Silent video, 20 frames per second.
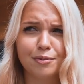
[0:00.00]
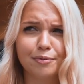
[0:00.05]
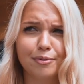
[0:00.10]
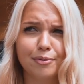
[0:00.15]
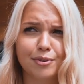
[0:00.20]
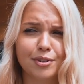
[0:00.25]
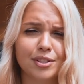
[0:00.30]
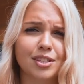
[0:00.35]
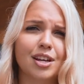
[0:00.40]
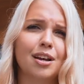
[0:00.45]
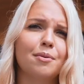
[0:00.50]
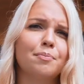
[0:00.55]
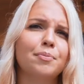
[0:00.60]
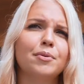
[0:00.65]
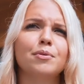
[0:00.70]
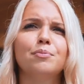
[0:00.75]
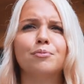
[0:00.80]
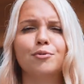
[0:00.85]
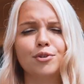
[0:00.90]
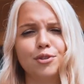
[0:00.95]
for
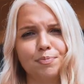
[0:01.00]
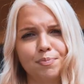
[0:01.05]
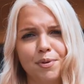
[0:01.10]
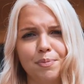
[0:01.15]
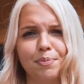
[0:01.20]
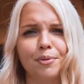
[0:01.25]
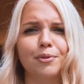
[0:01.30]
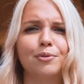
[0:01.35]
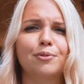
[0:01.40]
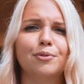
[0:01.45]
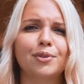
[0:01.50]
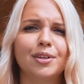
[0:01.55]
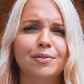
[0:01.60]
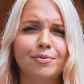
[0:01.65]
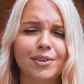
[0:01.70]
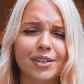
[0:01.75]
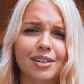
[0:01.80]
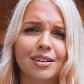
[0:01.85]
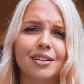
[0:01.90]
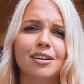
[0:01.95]
example, most people who live
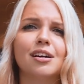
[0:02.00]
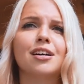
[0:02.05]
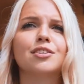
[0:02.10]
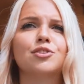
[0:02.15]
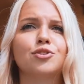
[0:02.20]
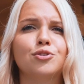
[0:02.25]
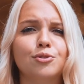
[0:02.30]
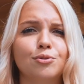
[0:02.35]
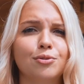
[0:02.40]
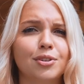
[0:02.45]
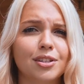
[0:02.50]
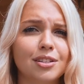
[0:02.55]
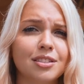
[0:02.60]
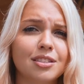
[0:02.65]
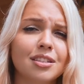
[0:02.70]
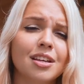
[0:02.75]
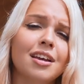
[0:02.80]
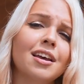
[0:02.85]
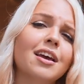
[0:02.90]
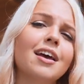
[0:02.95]
here are students,